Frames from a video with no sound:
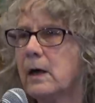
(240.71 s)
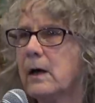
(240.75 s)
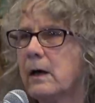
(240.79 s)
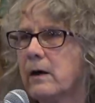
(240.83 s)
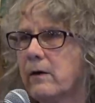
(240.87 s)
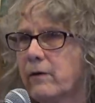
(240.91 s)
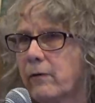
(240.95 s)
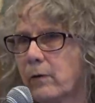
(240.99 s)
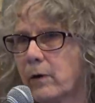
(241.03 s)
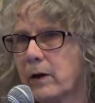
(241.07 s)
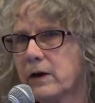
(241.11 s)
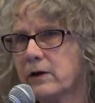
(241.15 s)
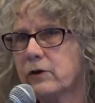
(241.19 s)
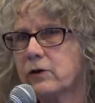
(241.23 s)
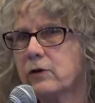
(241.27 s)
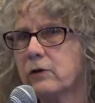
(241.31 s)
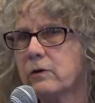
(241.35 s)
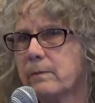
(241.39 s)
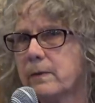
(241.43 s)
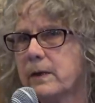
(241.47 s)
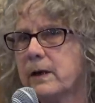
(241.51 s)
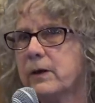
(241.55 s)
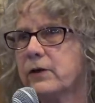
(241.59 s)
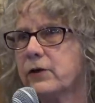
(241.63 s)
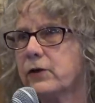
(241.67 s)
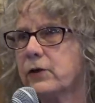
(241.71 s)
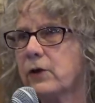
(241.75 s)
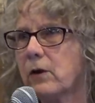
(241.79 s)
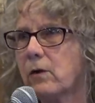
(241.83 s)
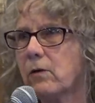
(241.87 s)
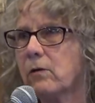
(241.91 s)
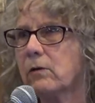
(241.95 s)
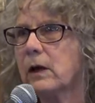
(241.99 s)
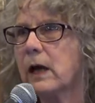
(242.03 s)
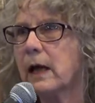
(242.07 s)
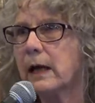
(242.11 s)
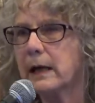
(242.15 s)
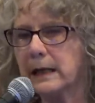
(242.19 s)
if one should be
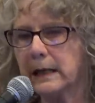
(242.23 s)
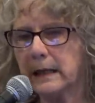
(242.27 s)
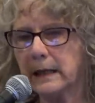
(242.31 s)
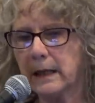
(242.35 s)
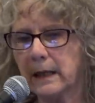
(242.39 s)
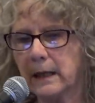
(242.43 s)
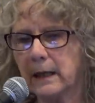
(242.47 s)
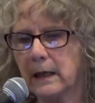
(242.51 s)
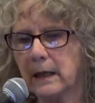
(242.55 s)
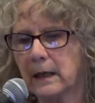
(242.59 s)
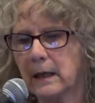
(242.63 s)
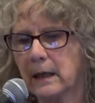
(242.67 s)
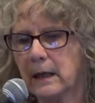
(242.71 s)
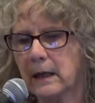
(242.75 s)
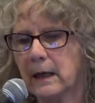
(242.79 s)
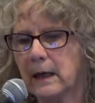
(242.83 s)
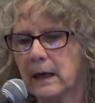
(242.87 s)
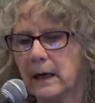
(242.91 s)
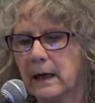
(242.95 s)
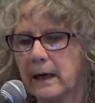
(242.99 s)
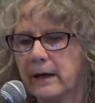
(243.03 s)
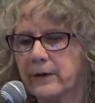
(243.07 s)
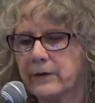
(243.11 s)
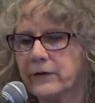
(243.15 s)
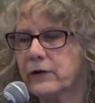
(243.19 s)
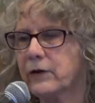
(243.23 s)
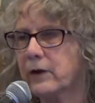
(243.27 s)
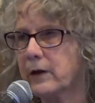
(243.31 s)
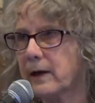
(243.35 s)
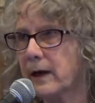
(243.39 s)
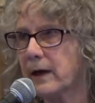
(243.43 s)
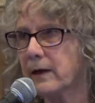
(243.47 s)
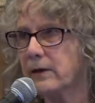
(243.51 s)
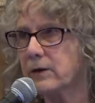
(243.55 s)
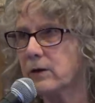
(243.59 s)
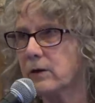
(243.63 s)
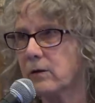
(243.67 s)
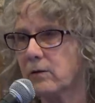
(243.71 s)
so lucky as to
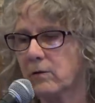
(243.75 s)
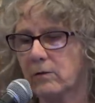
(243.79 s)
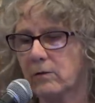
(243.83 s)
get to